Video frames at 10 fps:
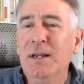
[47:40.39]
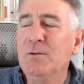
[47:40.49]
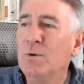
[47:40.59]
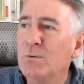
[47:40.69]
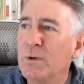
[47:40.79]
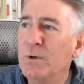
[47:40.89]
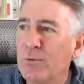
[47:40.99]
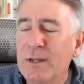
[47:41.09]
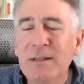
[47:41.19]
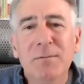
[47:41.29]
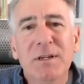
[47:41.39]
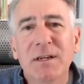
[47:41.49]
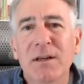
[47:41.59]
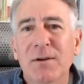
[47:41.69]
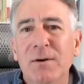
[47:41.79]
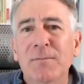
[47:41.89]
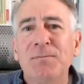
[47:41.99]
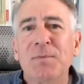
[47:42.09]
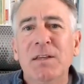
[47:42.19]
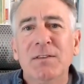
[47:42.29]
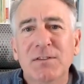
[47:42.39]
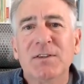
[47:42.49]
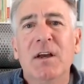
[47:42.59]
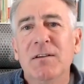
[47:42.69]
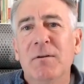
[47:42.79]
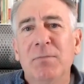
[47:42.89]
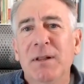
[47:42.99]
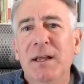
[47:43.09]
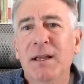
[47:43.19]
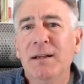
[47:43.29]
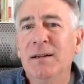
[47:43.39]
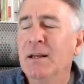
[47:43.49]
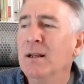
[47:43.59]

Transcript: And when we bring them together in this kind of a plan,